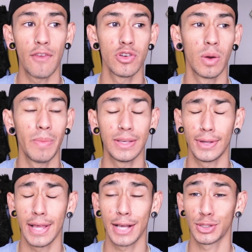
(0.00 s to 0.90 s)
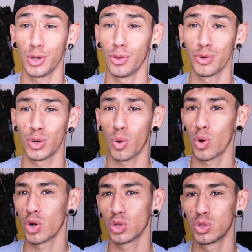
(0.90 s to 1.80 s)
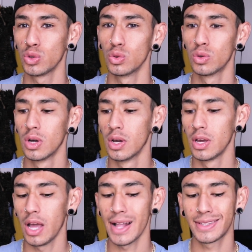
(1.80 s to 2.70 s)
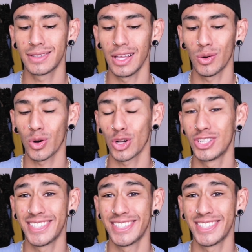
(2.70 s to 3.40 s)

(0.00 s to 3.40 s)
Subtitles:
everyone basically has to go through in order to